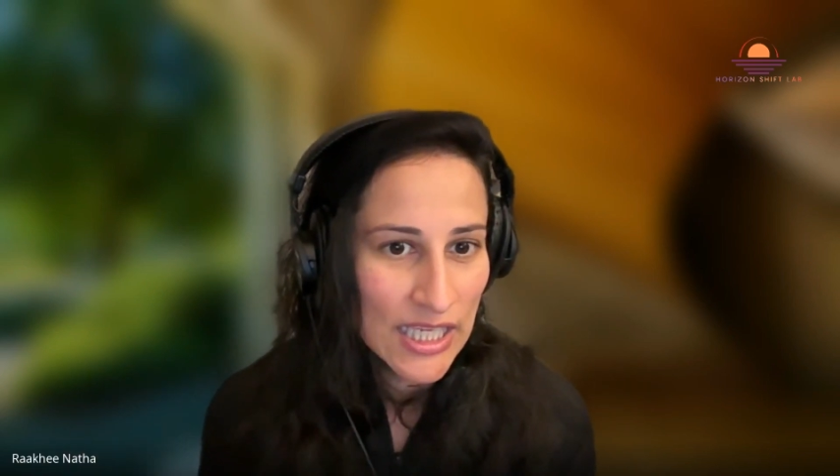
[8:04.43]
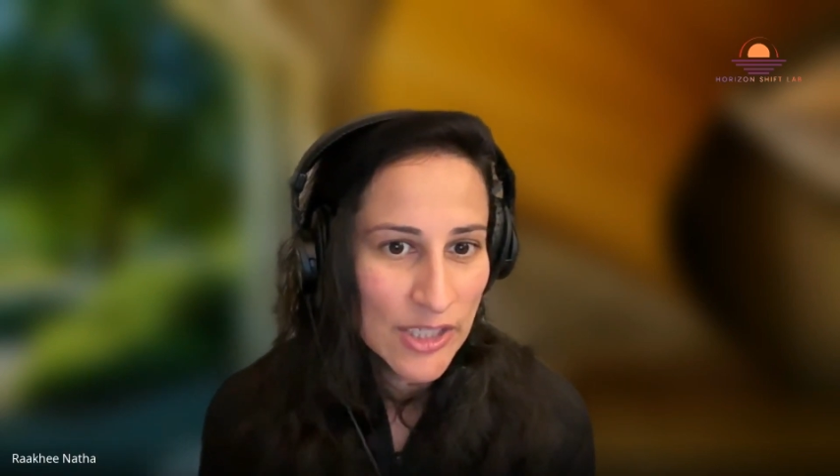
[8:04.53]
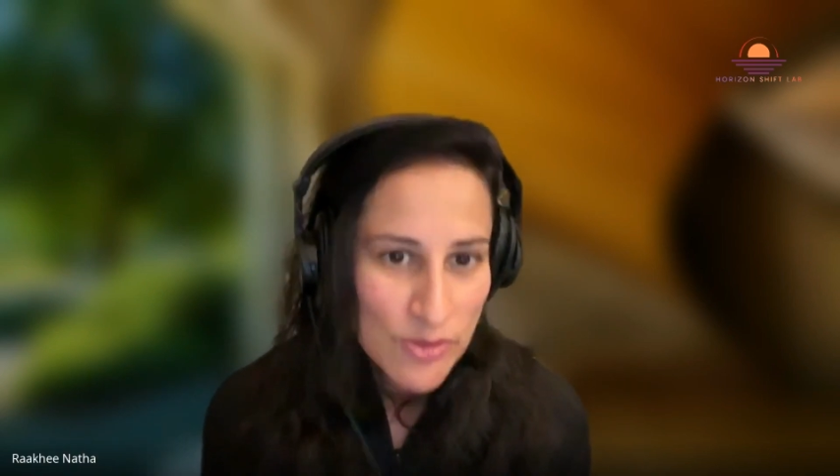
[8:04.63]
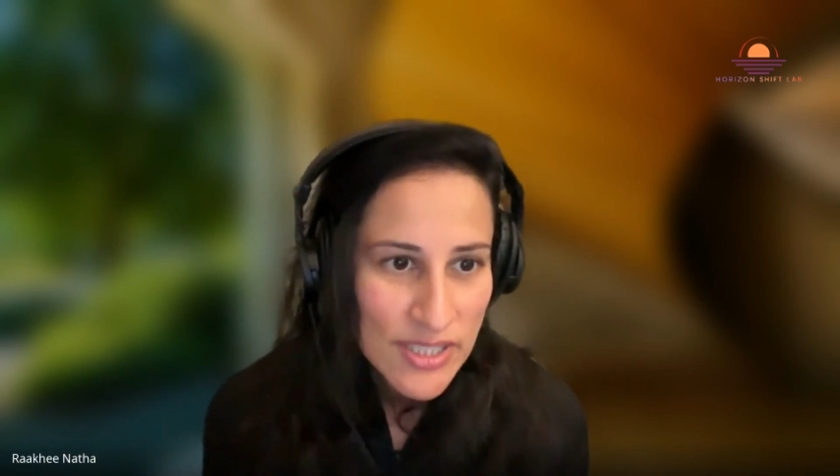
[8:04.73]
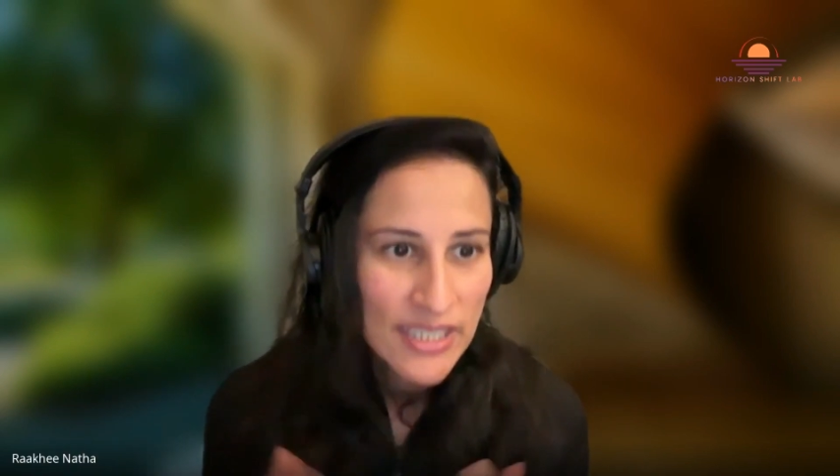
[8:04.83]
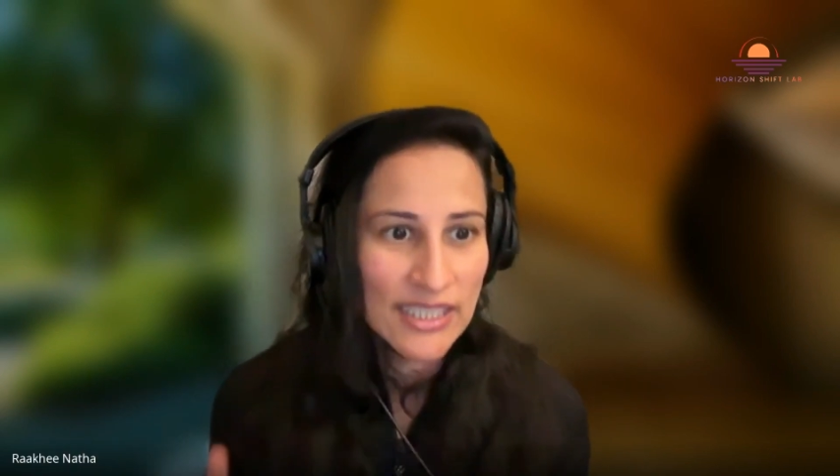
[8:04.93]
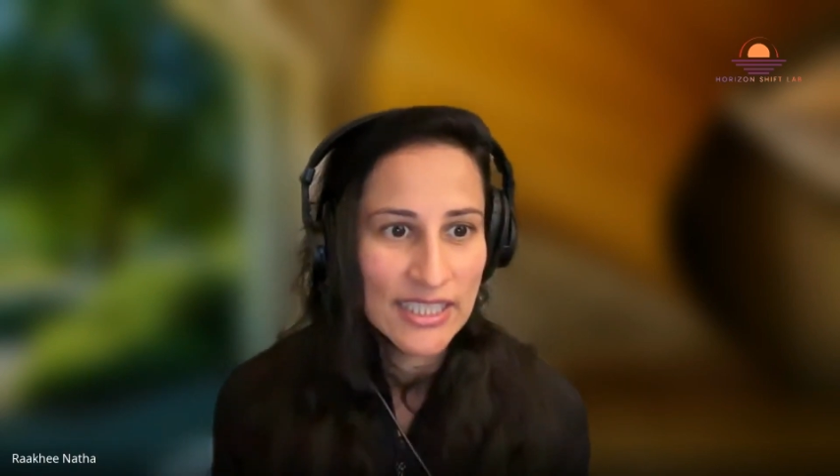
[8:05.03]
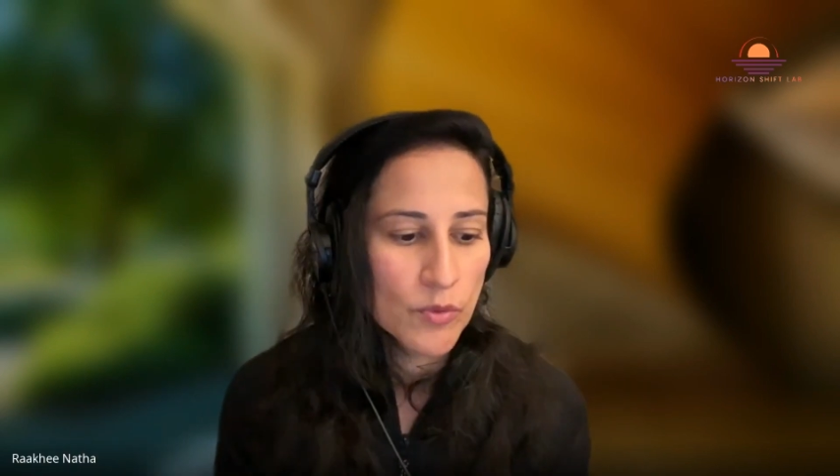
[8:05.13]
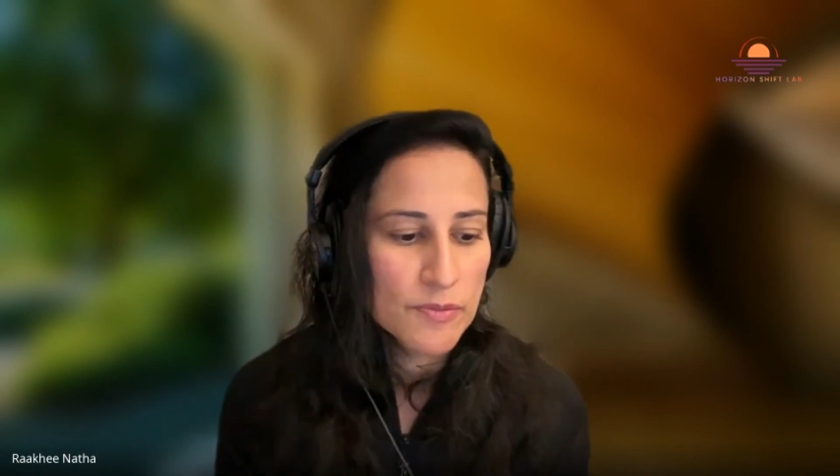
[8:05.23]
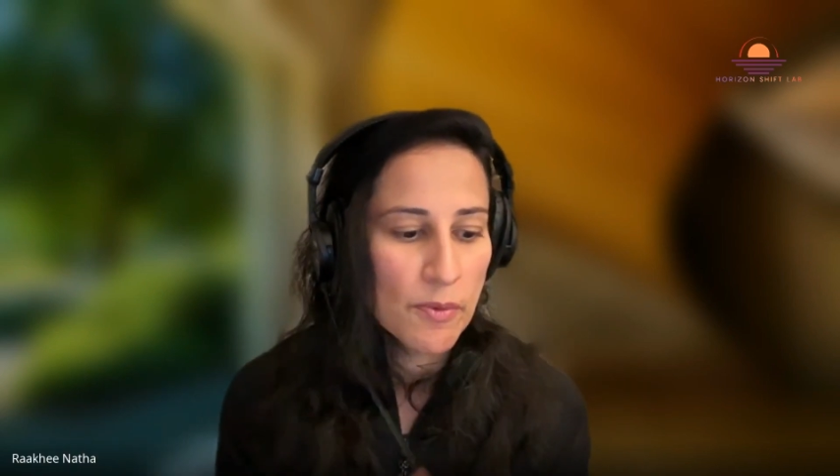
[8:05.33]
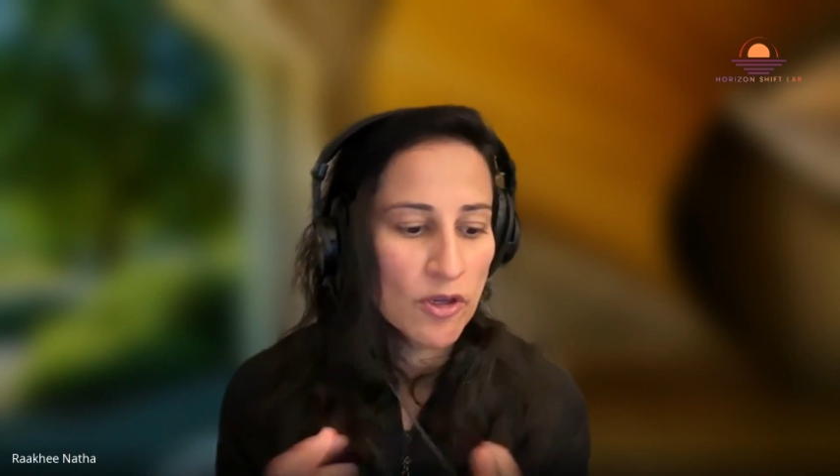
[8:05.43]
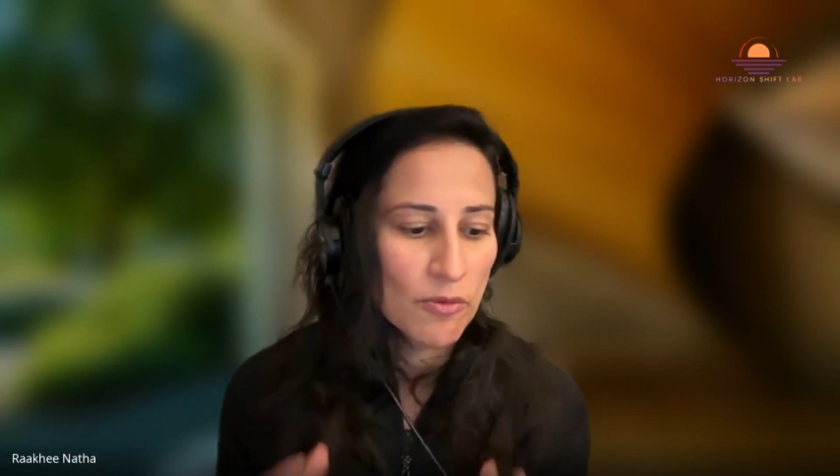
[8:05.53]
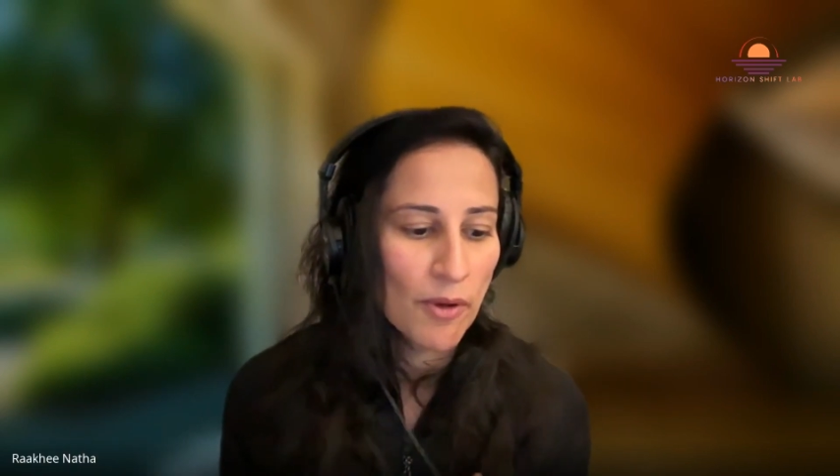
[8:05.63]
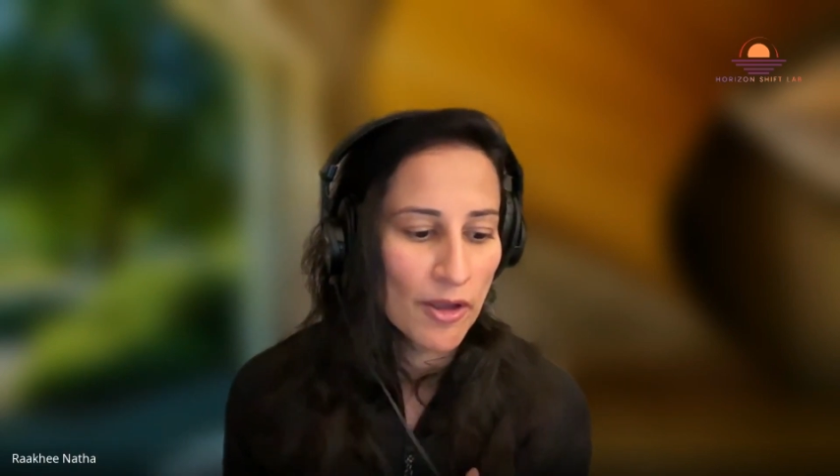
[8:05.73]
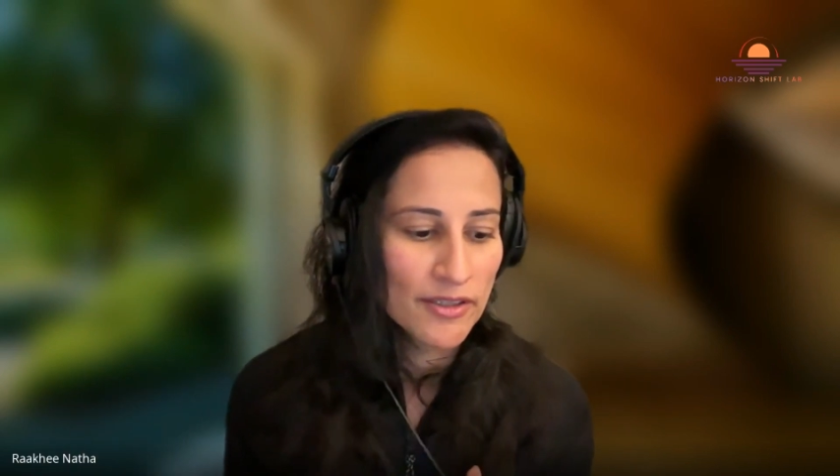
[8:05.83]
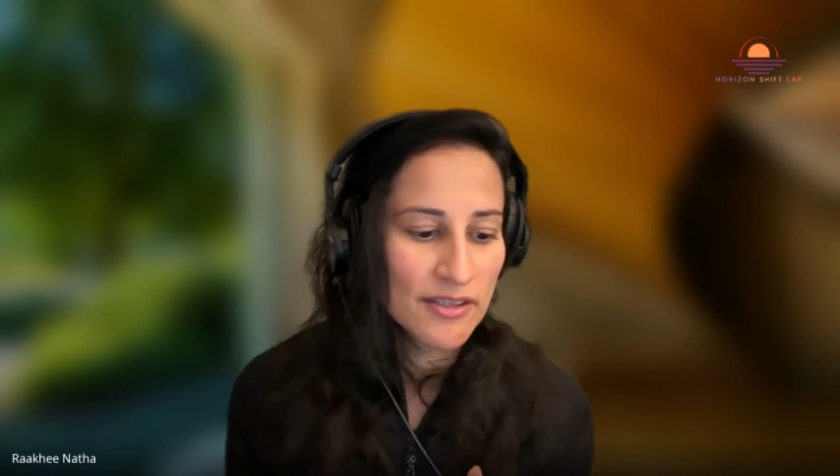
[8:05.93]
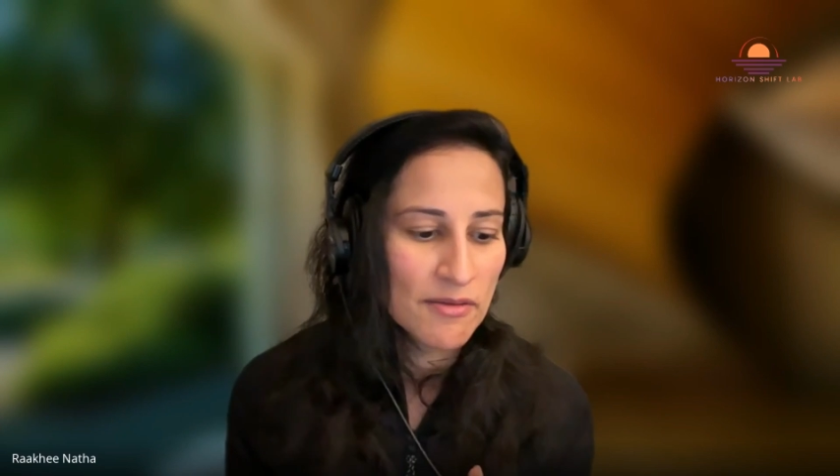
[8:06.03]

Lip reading: Interestingly, we spoke about